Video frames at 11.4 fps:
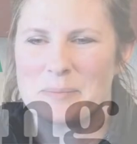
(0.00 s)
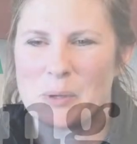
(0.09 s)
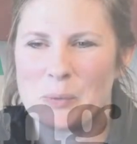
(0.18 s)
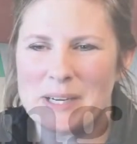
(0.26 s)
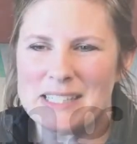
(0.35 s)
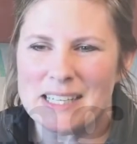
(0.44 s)

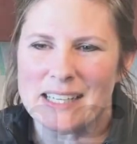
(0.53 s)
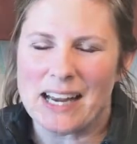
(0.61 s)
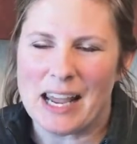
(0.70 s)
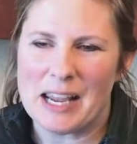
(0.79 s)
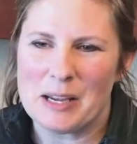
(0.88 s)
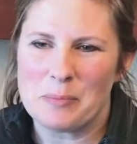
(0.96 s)
we did
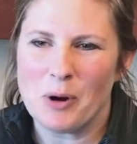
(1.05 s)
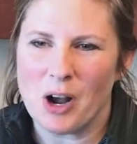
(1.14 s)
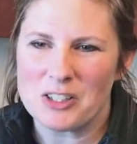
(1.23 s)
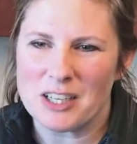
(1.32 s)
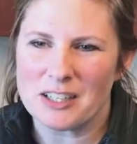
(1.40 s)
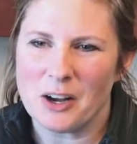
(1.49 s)
a
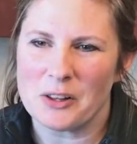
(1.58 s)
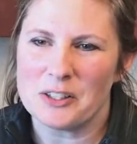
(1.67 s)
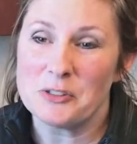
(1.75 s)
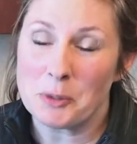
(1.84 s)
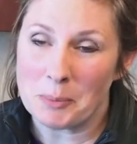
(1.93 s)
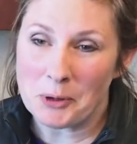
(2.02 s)
project called the
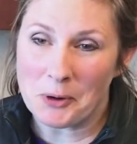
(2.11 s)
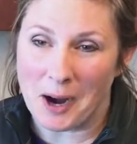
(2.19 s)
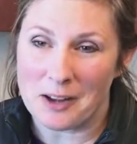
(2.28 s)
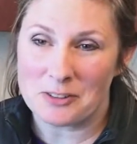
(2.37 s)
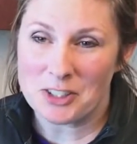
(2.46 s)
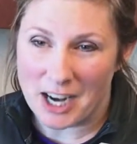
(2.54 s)
Triple
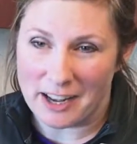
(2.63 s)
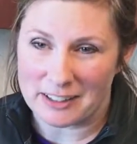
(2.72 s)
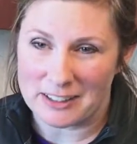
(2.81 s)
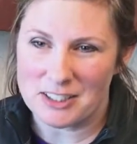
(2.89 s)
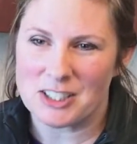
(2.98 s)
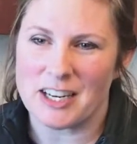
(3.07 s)
Crown
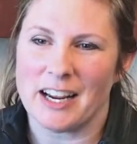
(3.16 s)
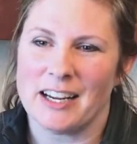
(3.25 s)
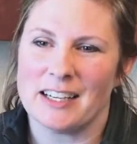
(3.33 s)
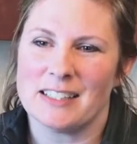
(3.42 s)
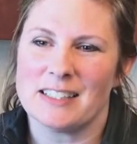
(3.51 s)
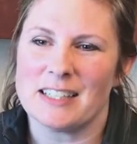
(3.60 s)
Challenge,
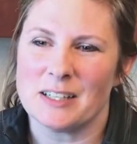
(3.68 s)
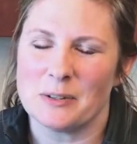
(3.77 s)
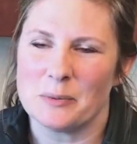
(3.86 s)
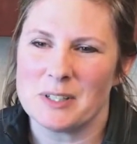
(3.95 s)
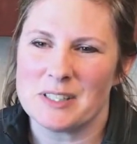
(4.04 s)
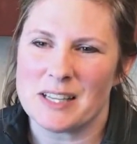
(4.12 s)
and it
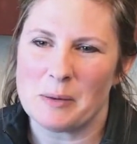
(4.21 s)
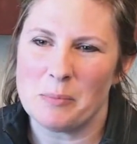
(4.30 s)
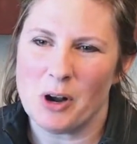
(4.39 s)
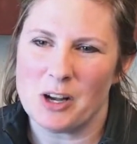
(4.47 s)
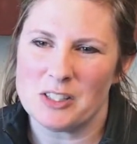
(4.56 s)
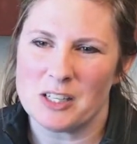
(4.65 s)
was a
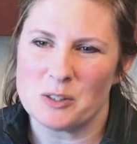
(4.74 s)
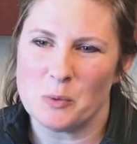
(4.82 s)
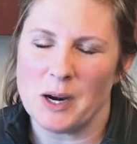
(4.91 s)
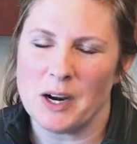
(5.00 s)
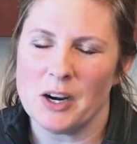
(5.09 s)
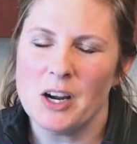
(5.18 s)
project
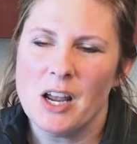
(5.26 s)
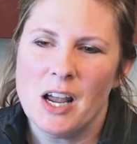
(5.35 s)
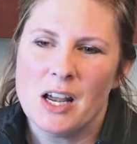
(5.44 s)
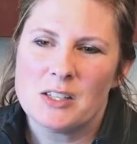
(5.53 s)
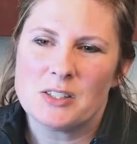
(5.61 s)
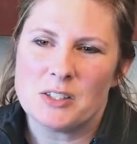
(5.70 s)
where
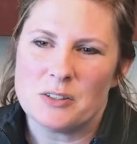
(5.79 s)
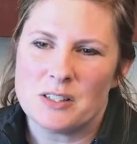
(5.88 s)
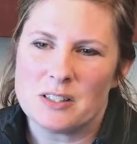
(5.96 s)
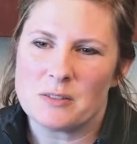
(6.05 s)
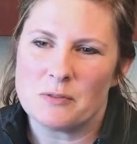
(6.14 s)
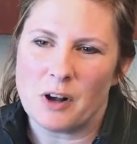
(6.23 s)

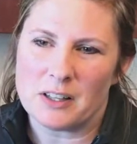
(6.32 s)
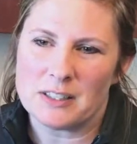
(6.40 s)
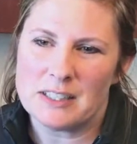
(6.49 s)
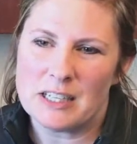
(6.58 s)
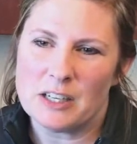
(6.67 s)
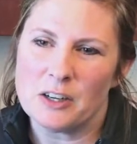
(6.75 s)
students
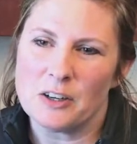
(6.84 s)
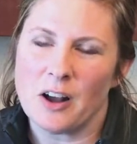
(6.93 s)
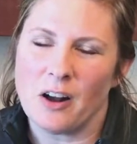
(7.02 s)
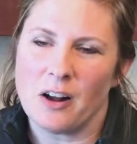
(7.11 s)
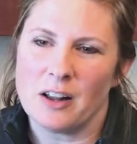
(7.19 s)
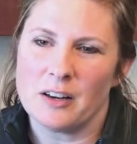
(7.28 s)
volunteered
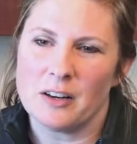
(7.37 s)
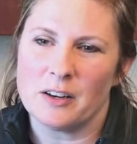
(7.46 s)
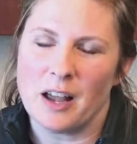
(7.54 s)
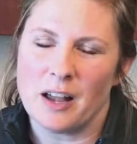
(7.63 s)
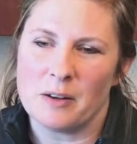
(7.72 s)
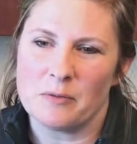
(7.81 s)
on
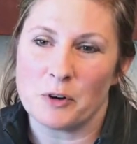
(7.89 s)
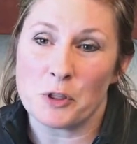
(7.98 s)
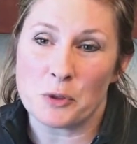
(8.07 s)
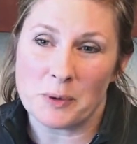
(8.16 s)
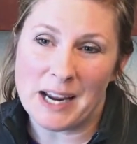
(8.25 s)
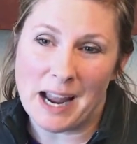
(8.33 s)
uh, for
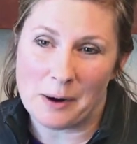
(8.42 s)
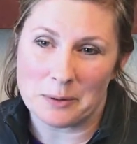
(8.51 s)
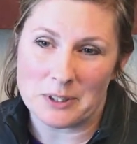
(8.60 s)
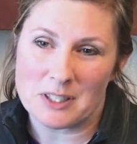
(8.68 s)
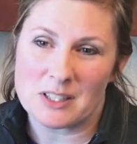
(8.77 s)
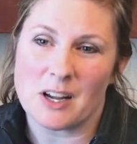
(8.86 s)
three
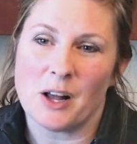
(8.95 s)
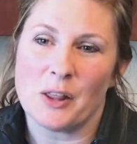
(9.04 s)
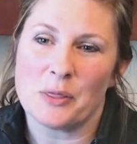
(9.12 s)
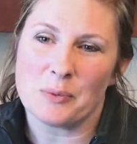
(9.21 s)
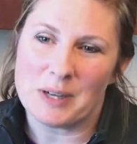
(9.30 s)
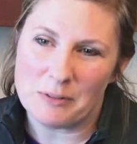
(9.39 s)
hours
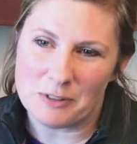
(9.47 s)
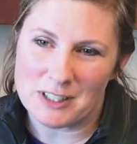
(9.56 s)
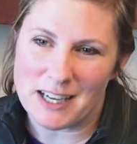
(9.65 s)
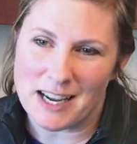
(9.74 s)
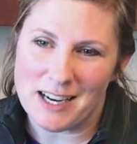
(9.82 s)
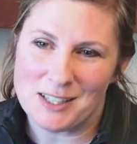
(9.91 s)
on three different
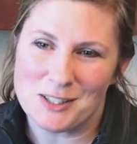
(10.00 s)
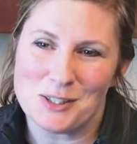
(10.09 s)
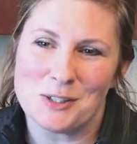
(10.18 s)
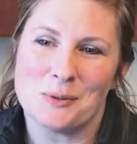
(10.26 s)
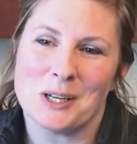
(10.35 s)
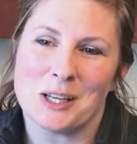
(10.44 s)
days
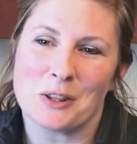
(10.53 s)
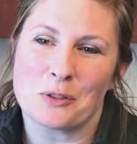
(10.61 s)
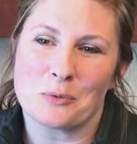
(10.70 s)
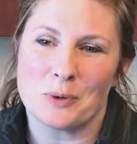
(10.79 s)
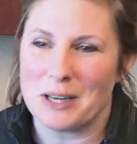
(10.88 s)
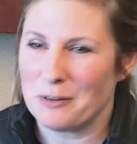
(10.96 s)
doing
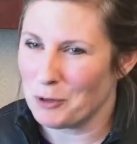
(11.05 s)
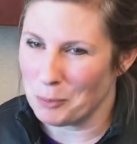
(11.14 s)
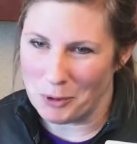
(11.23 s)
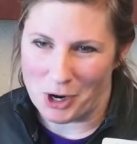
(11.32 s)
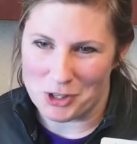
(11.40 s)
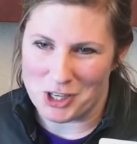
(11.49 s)
three different
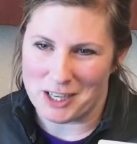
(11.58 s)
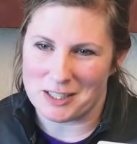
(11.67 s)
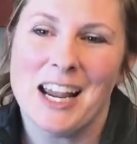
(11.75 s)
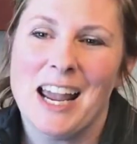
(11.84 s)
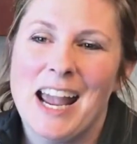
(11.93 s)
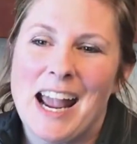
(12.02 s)
projects.